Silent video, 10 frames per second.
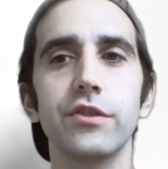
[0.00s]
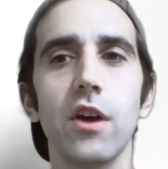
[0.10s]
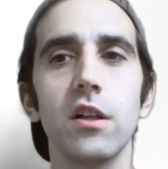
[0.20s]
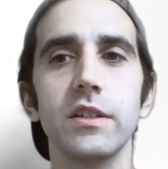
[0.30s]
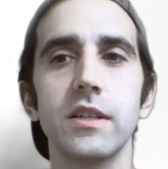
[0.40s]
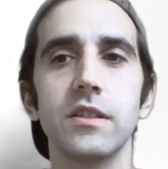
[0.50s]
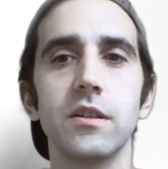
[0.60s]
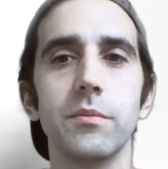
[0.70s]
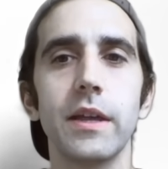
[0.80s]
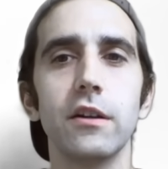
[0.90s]
a trolley
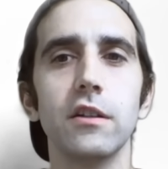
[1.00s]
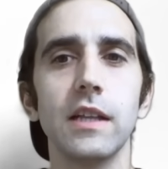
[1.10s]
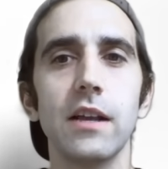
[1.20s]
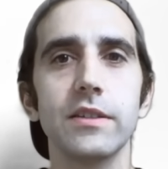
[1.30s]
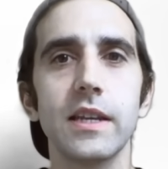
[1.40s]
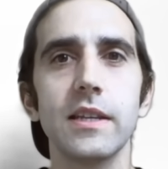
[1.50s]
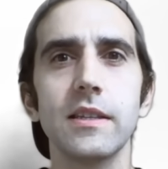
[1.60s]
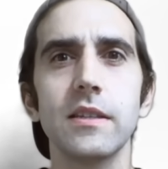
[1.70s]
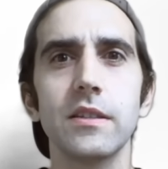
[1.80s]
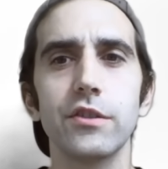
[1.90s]
system that'll allow
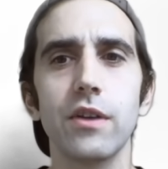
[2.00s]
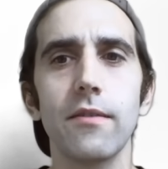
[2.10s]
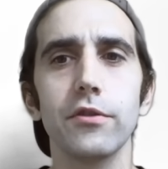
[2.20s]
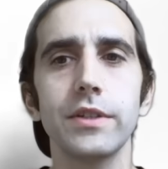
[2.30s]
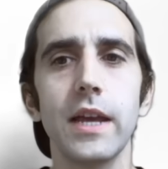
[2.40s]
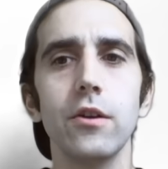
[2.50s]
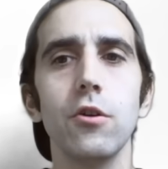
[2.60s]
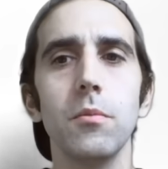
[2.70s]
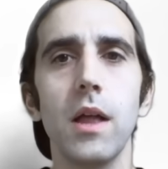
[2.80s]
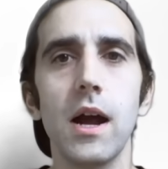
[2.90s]
citizens to travel 10
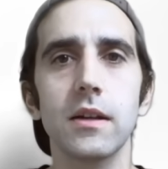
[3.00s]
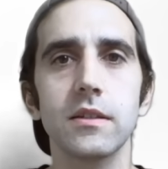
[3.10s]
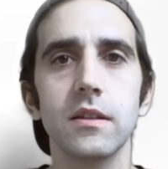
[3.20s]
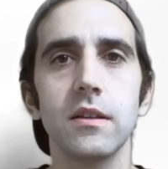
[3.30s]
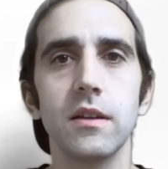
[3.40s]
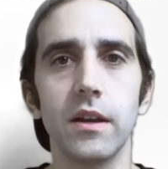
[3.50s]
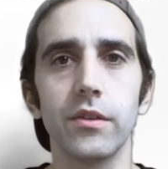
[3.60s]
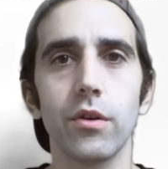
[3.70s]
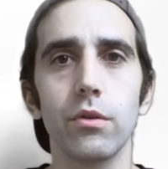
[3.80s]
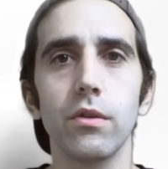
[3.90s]
whole blocks in
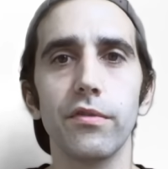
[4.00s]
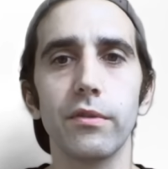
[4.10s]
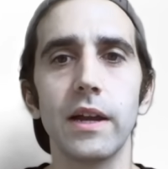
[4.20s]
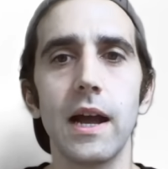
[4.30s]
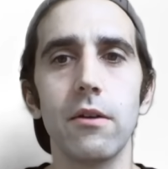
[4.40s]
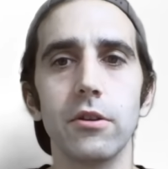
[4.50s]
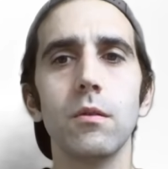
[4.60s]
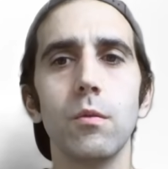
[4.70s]
a total of 3 hours.